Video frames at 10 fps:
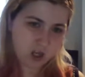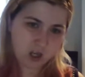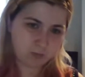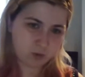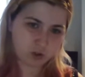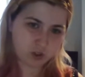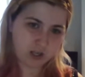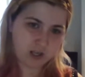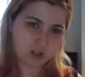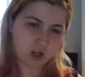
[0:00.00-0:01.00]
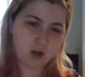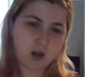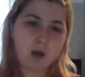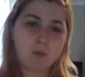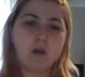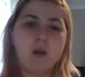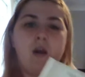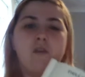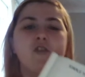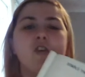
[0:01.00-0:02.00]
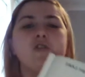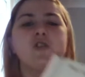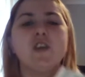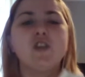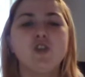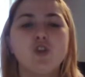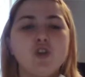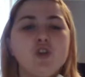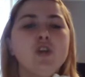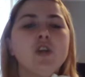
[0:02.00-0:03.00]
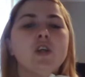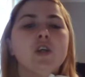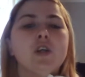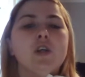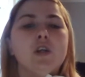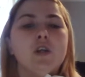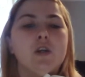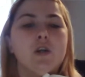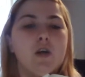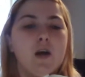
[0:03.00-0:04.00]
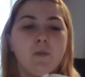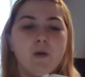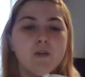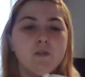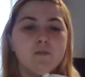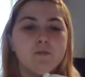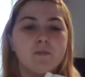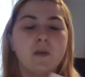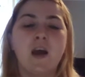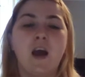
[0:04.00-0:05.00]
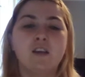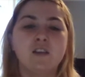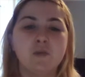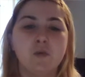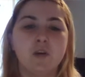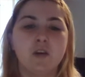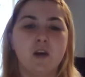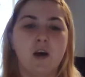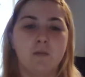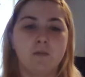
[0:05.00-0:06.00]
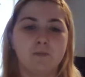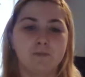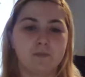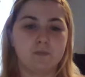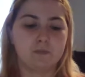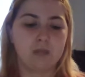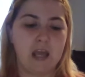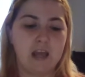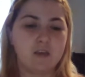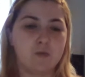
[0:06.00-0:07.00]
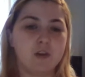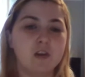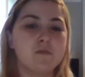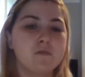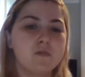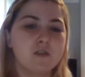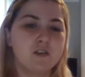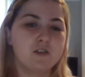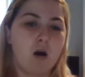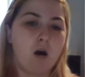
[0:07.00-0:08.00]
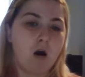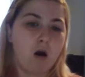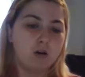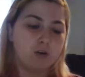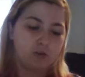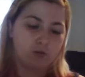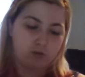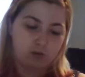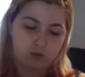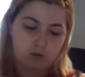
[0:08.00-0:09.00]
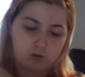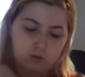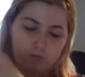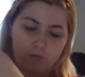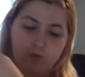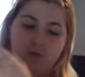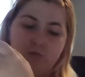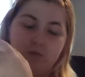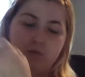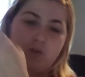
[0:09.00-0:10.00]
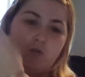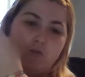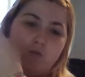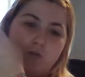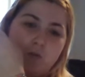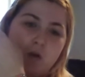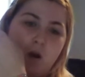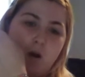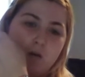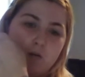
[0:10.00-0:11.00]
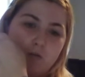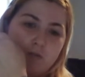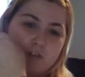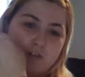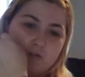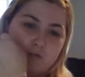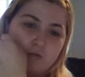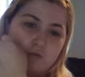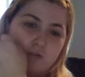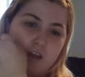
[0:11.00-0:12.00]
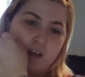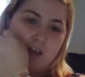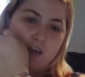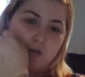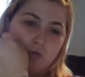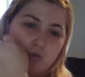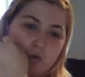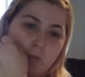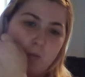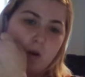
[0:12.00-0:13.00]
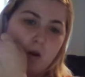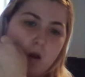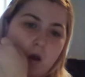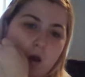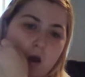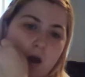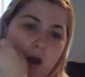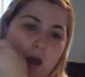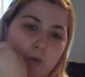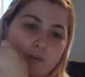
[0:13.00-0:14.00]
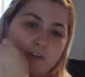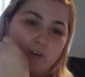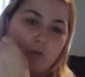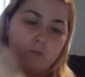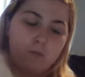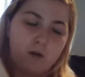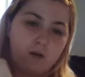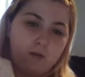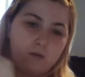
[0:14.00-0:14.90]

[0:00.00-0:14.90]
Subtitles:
I'm not gonna get it done. I would love another tattoo. I actually want Hayley Williams' heart on her on the wee heart that's like here or somewhere. I want it on my